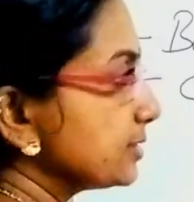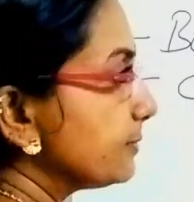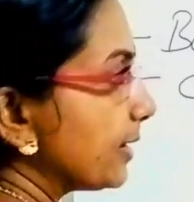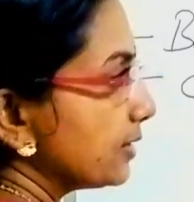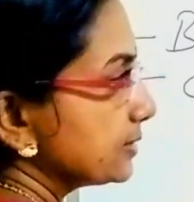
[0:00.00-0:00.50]

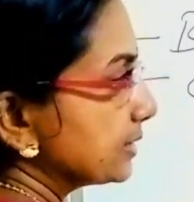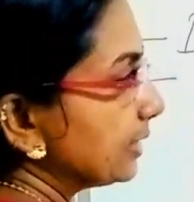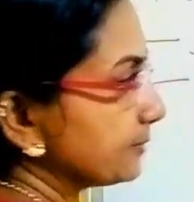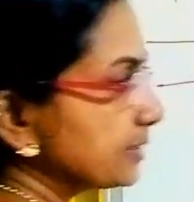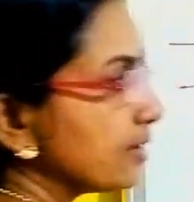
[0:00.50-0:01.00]

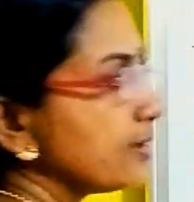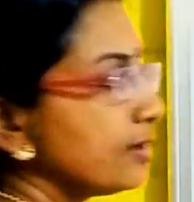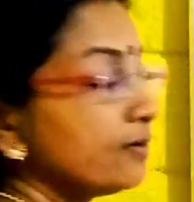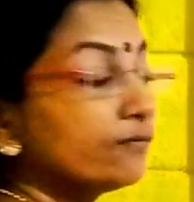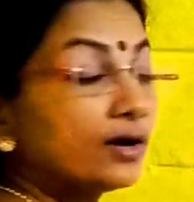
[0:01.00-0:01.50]
Manuscripts.
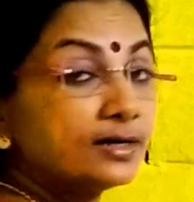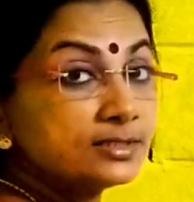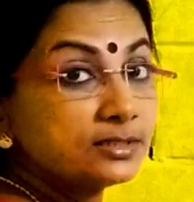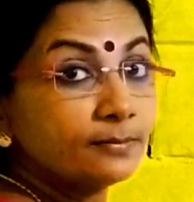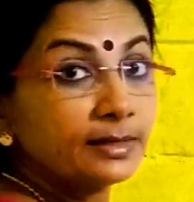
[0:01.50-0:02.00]
What is
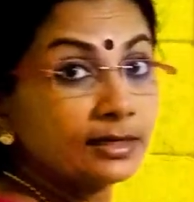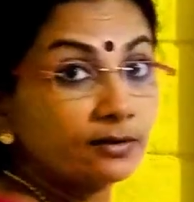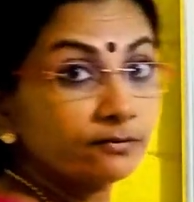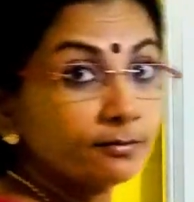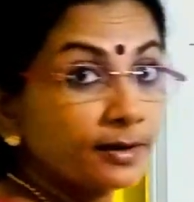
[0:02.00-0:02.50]
the meaning
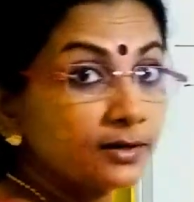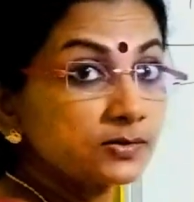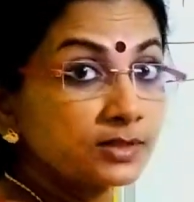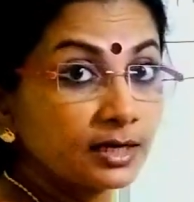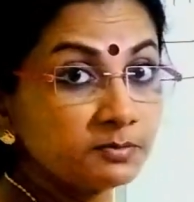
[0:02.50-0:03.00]
of the
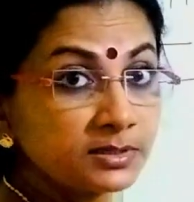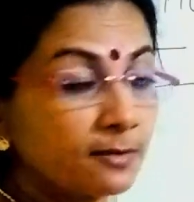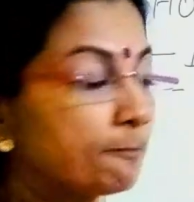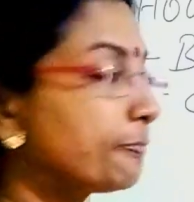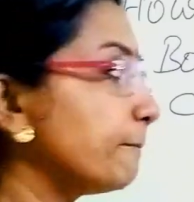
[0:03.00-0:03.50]
manuscripts?
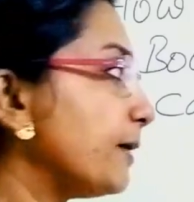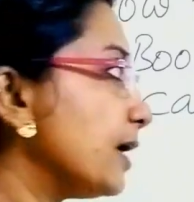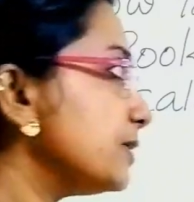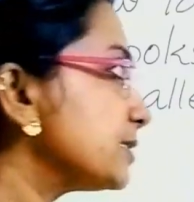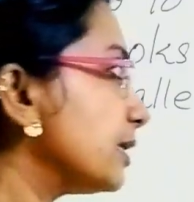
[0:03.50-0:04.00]

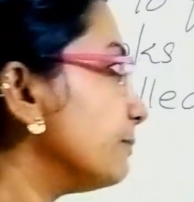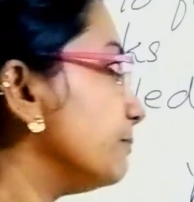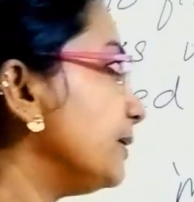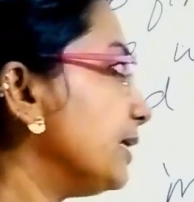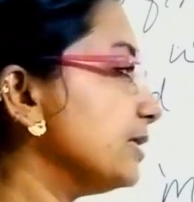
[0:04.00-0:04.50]
Manuscript
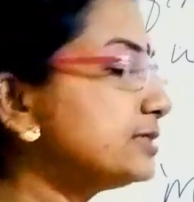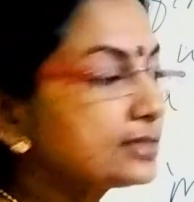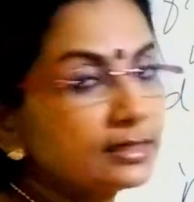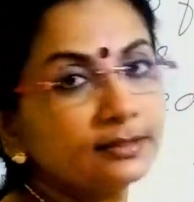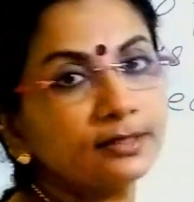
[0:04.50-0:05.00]
means
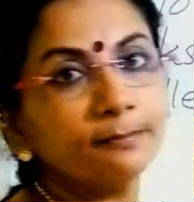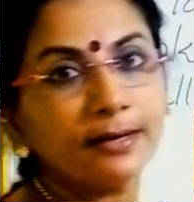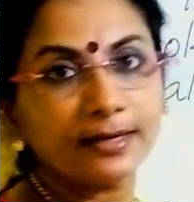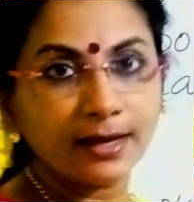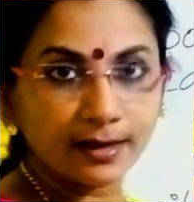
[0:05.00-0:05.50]
written
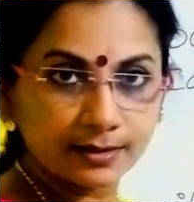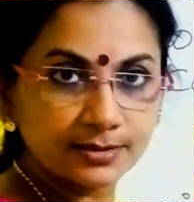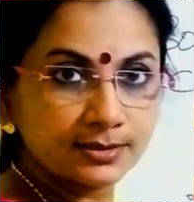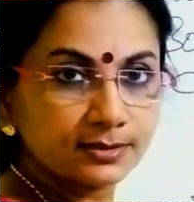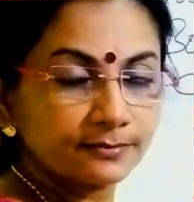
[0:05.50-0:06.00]
by
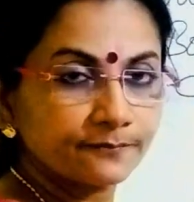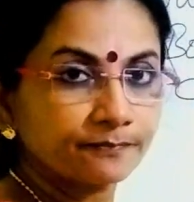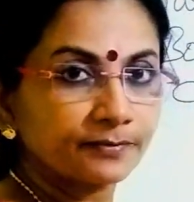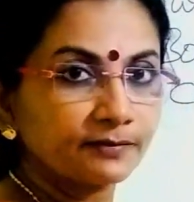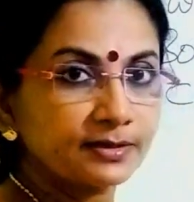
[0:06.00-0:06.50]
hands.
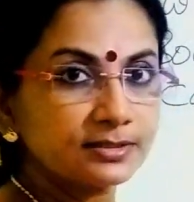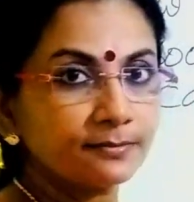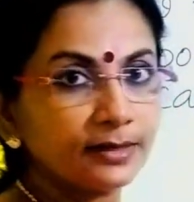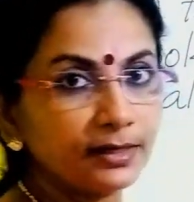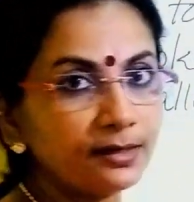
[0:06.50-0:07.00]
What is the
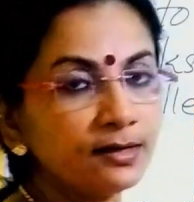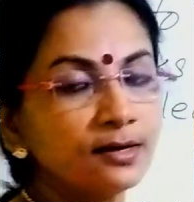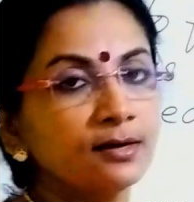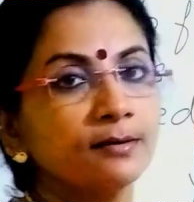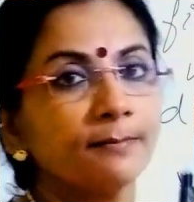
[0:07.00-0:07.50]
meaning?
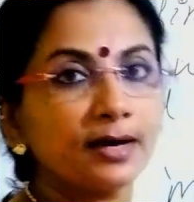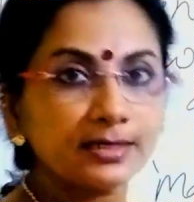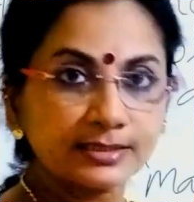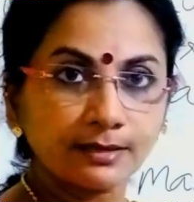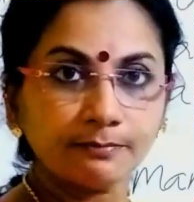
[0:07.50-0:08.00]

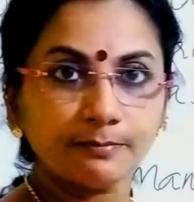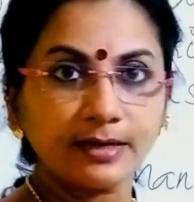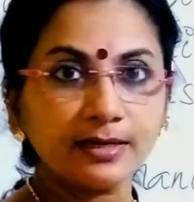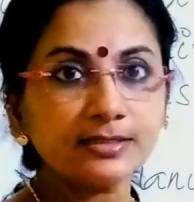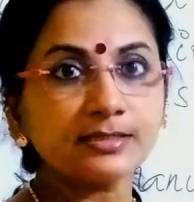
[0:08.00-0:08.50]
Manuscript
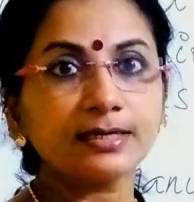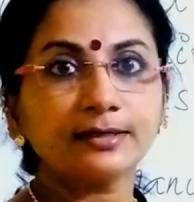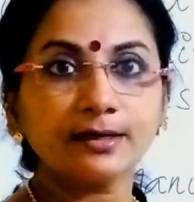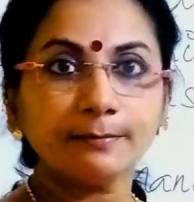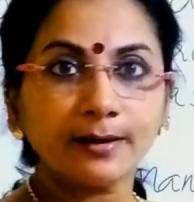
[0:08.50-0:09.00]
means
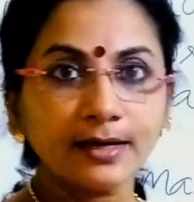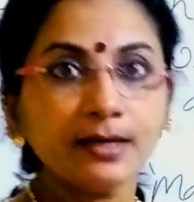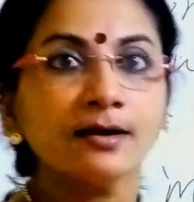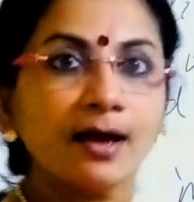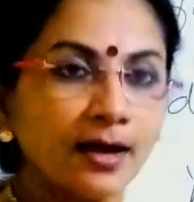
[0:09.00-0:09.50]
written by
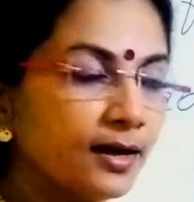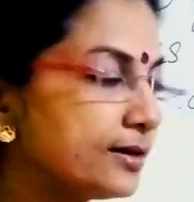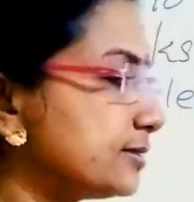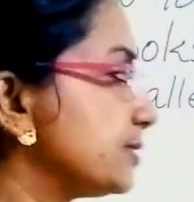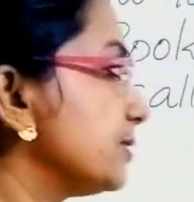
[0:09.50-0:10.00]

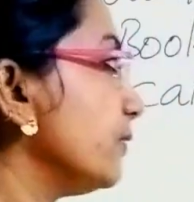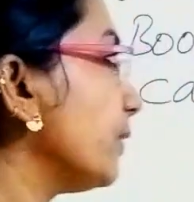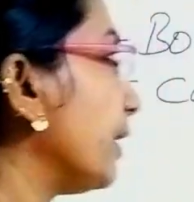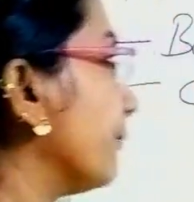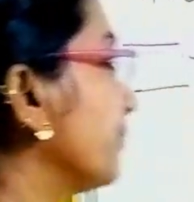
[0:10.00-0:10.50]
hands.
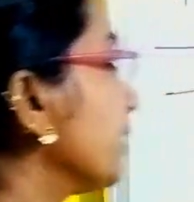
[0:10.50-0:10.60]
Okay.